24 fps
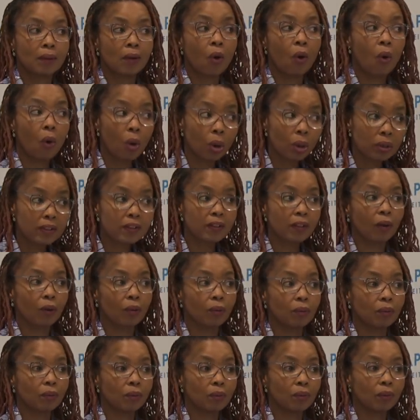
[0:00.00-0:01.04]
also
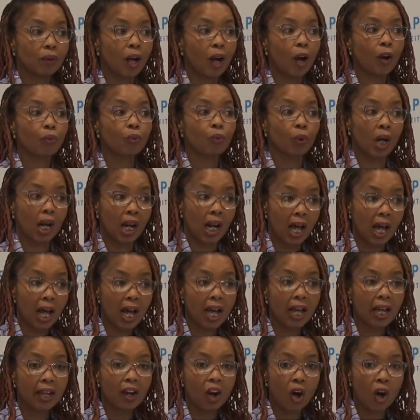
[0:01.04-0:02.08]

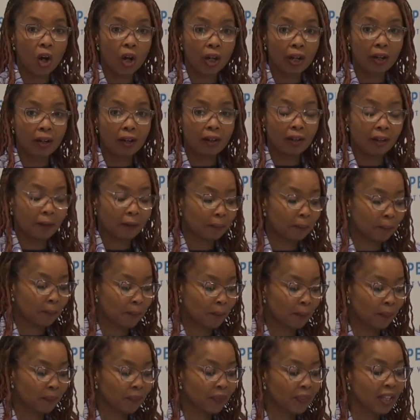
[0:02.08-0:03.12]
rely on,
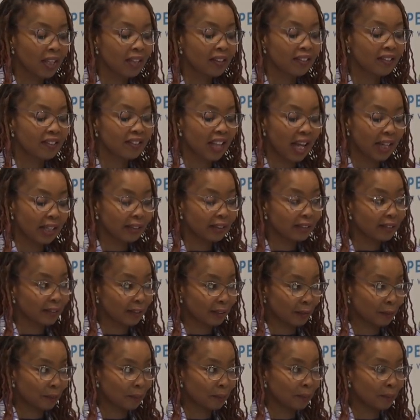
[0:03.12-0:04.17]

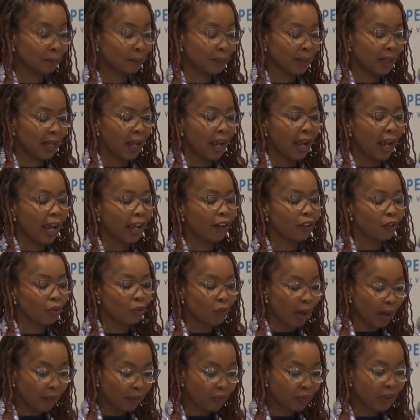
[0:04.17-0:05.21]
cite, and
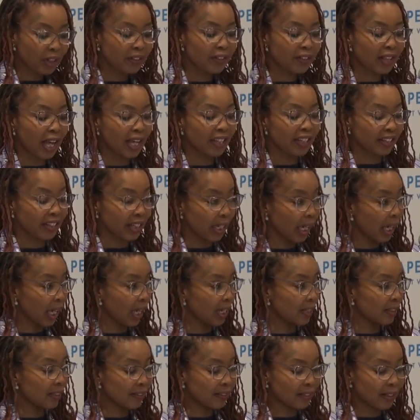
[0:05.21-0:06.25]
reference
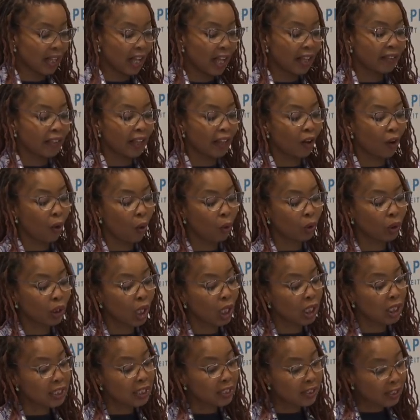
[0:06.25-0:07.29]
ideas that hold
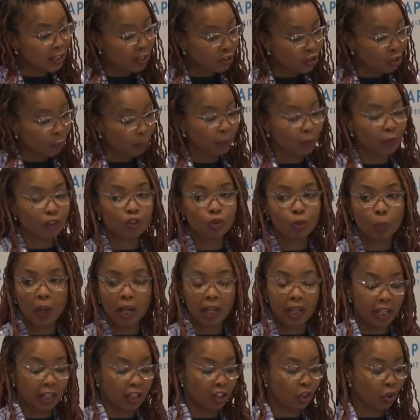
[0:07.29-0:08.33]
considerable sway
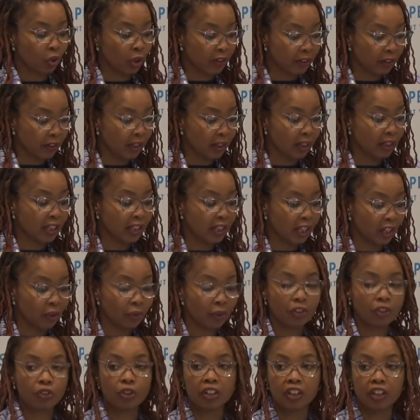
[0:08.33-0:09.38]
in critical theory
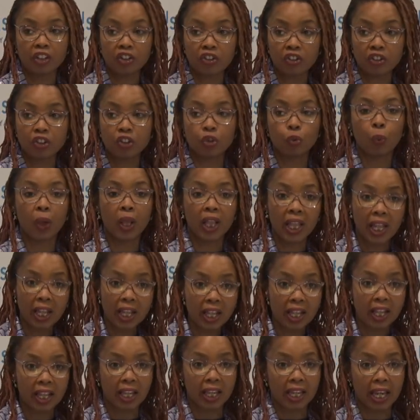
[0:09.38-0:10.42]
traditions
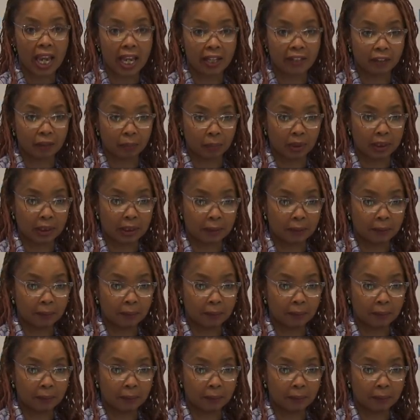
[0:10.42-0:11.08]
within the academy.